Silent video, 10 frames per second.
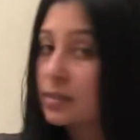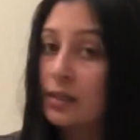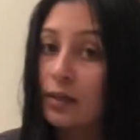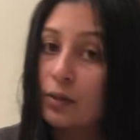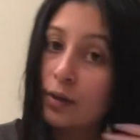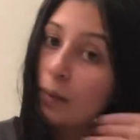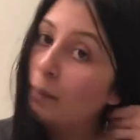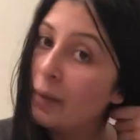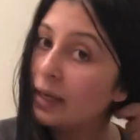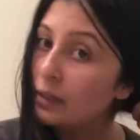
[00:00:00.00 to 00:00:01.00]
is gonna look
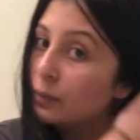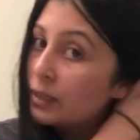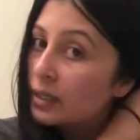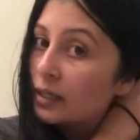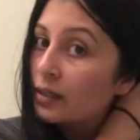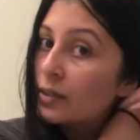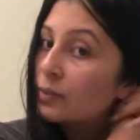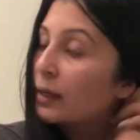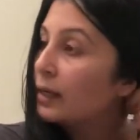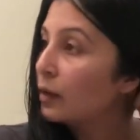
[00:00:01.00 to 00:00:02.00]
mighty ridiculous
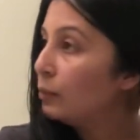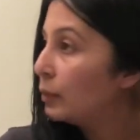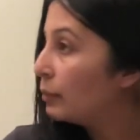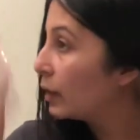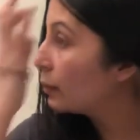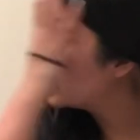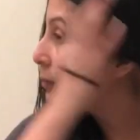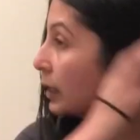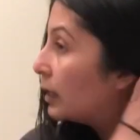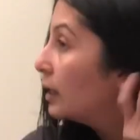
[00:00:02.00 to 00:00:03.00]
right now, but bear with
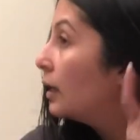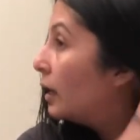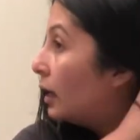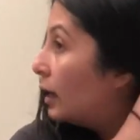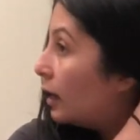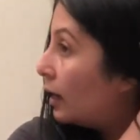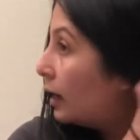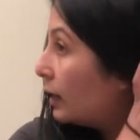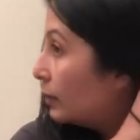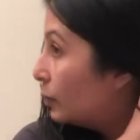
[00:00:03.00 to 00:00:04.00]
me.
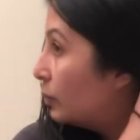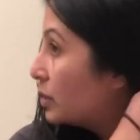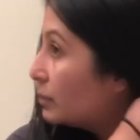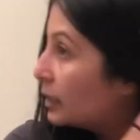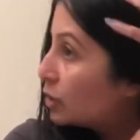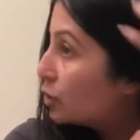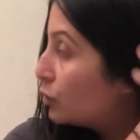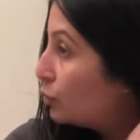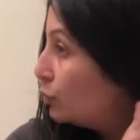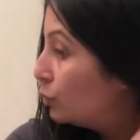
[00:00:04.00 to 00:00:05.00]
I'm going to make
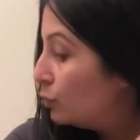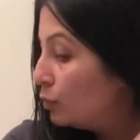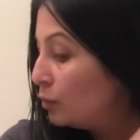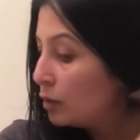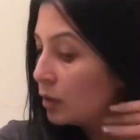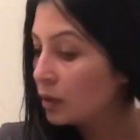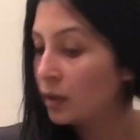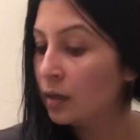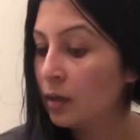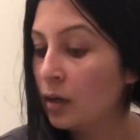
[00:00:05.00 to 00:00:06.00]
2,
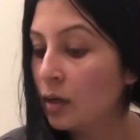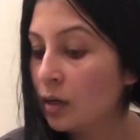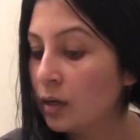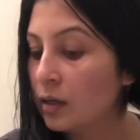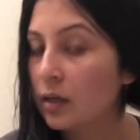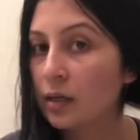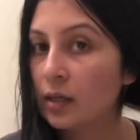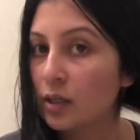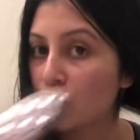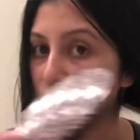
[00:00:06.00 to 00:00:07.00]

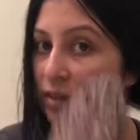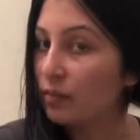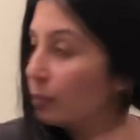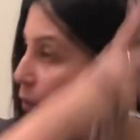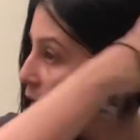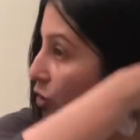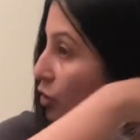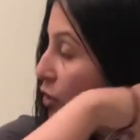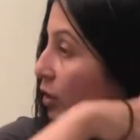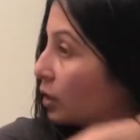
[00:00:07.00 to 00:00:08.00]
get yourself a
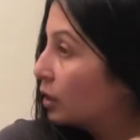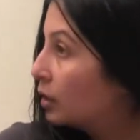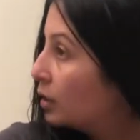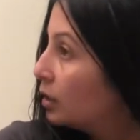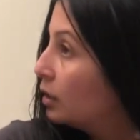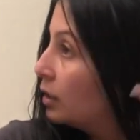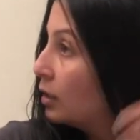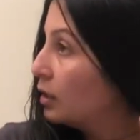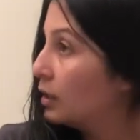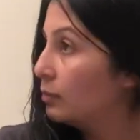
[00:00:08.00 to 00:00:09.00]
brush.
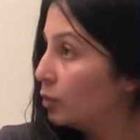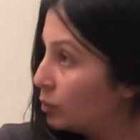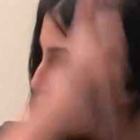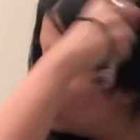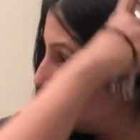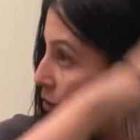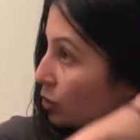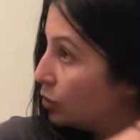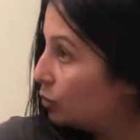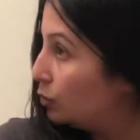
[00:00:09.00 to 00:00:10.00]
I'm going to make
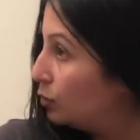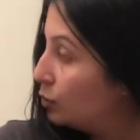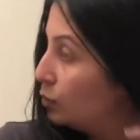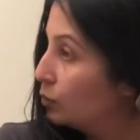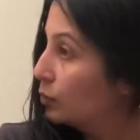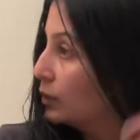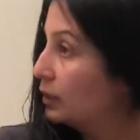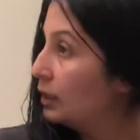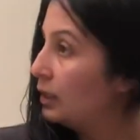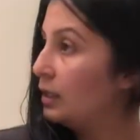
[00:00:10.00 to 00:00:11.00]
2
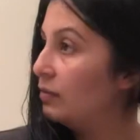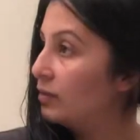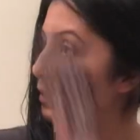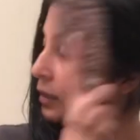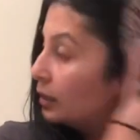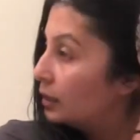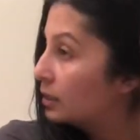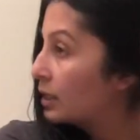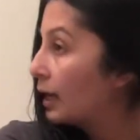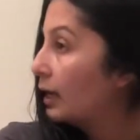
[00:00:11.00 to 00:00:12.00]
really even and
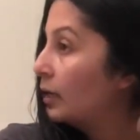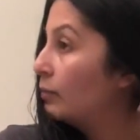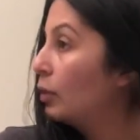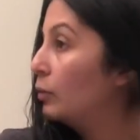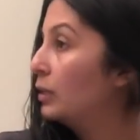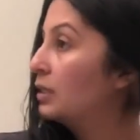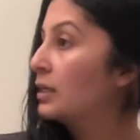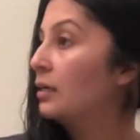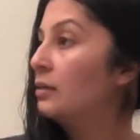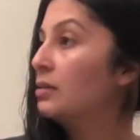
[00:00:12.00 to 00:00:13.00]
tight
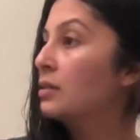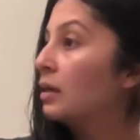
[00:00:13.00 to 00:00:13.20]
ponytails.